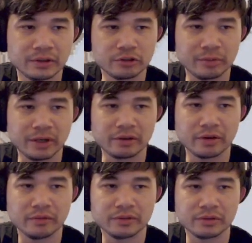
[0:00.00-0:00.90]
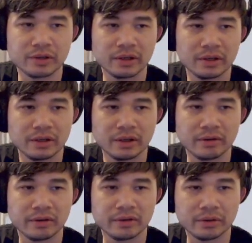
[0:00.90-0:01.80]
Traumatic Rev is okay.
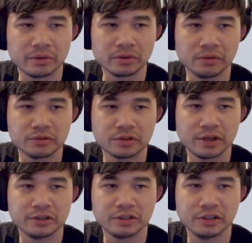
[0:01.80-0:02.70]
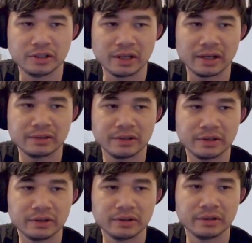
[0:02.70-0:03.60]
Alright. Oracle of Tragedy,
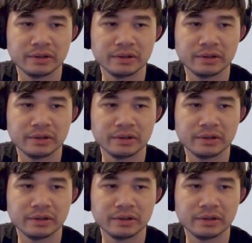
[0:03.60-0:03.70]
Nagate.